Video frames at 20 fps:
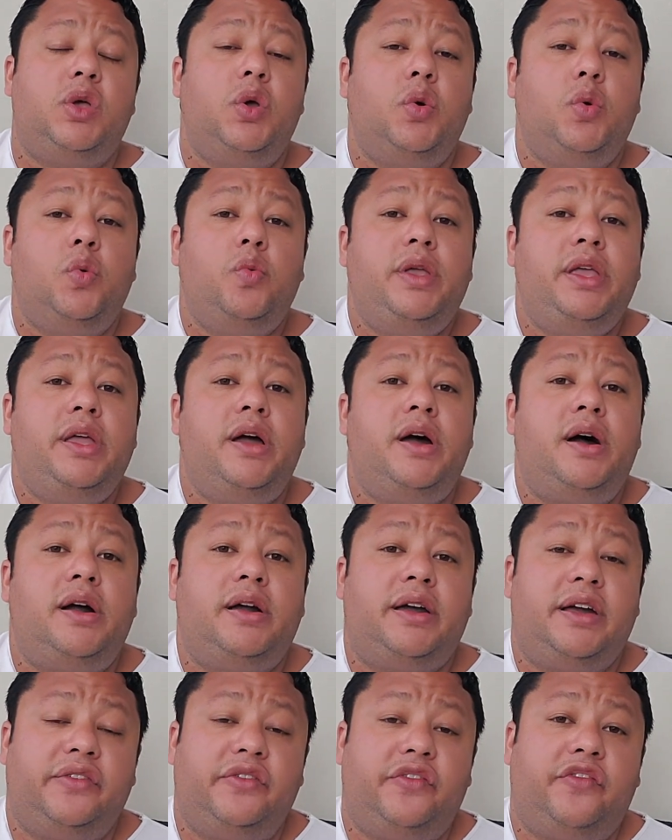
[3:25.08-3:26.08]
we are
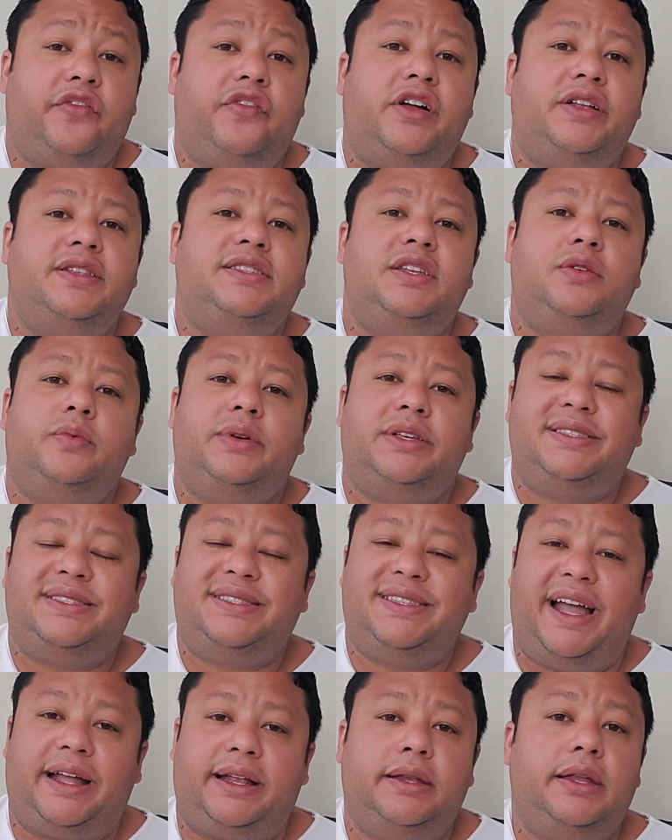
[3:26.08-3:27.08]
confronted with
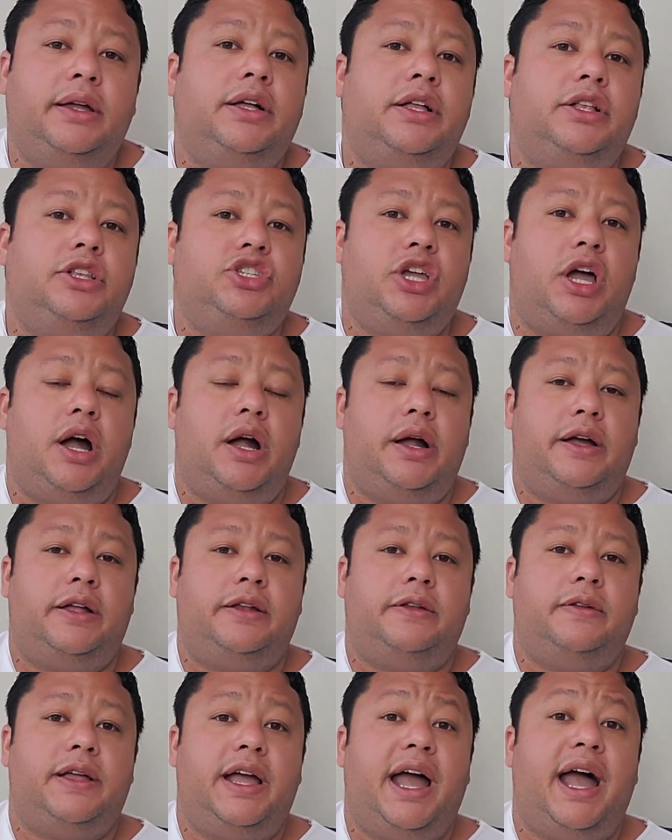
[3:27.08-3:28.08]
technical
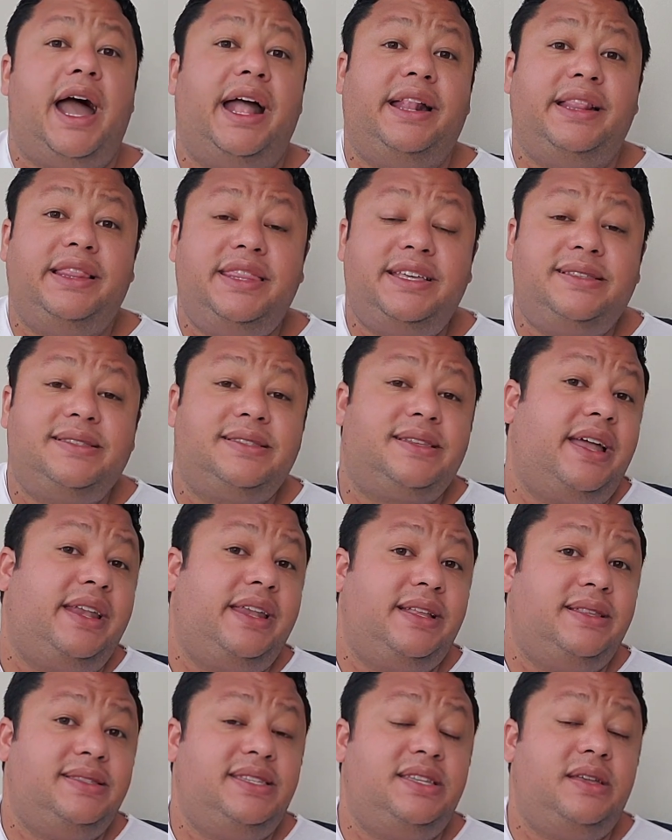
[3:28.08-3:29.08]
jargon, and this can
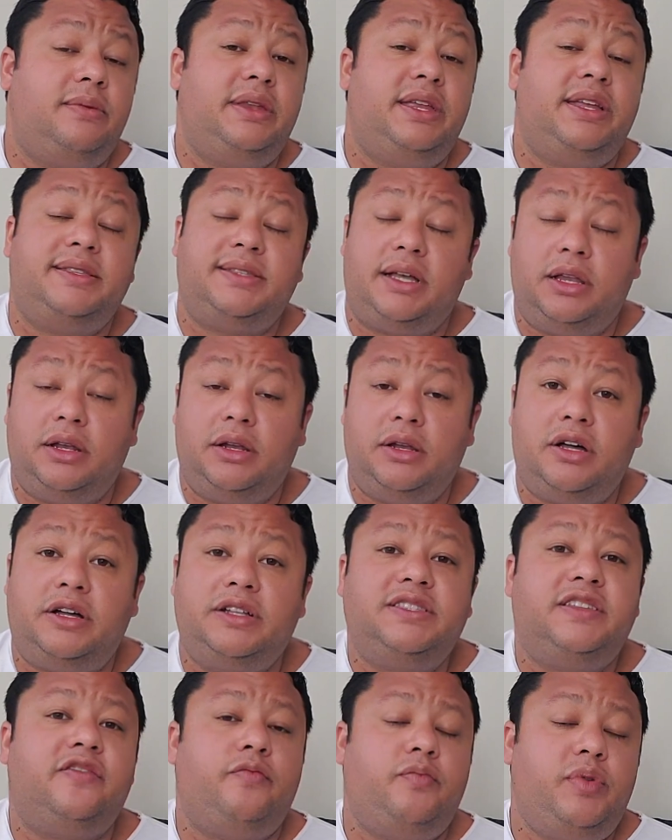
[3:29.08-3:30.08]
intimidate a
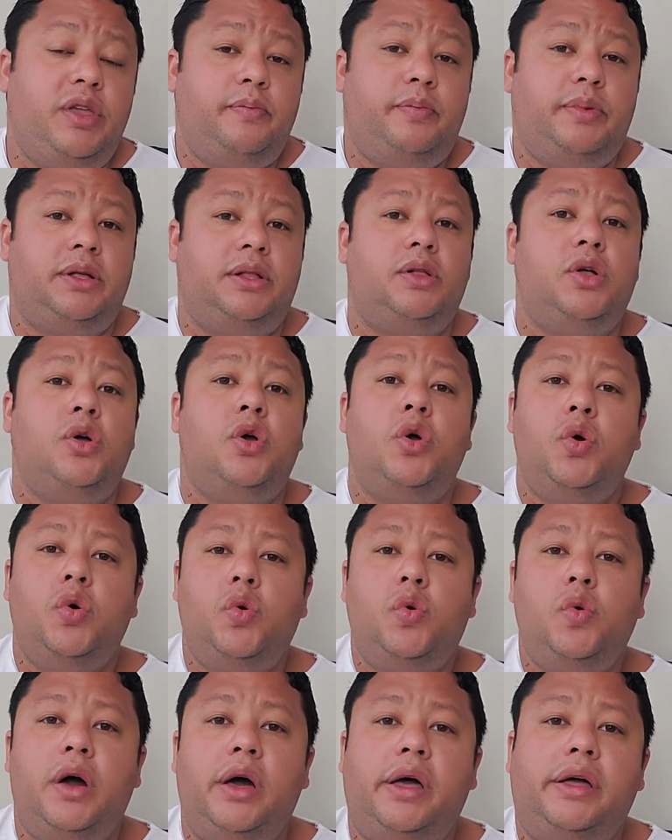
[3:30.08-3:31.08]
lot of people
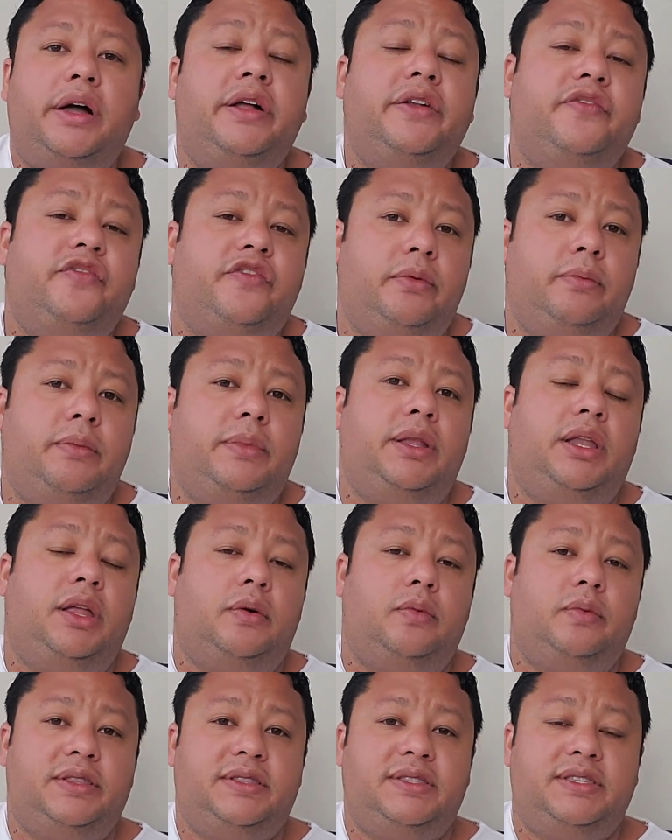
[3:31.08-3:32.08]
who are unfamiliar
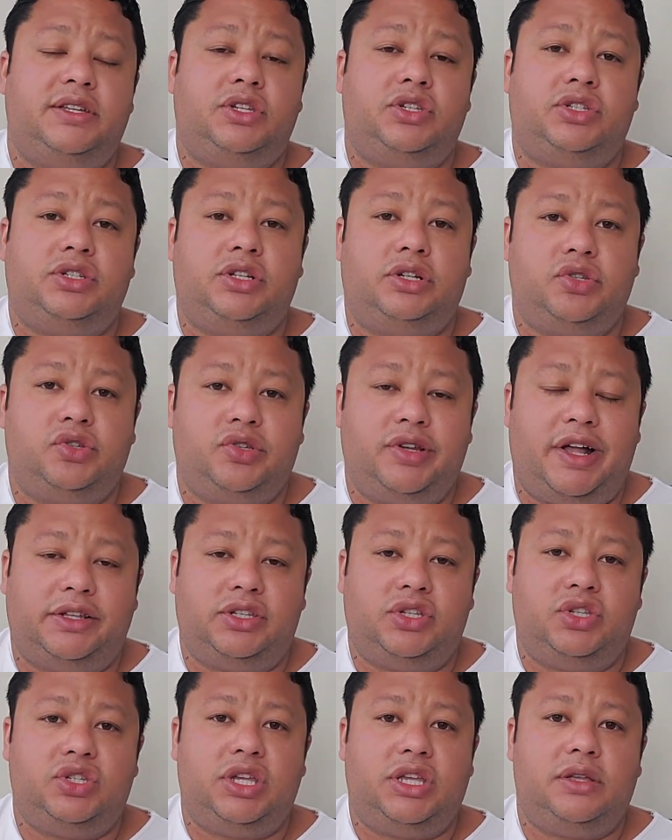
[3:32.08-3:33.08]
with digital
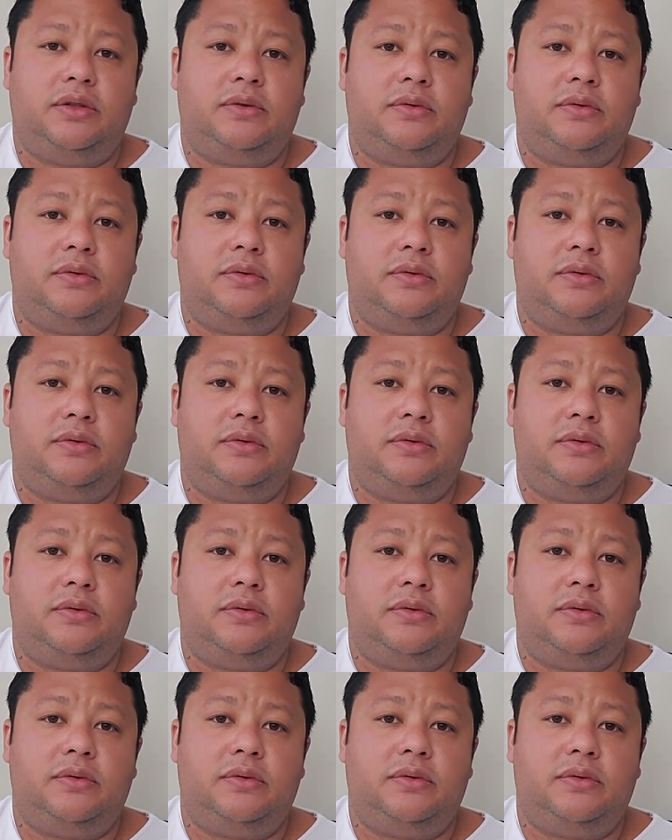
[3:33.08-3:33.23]
strategy.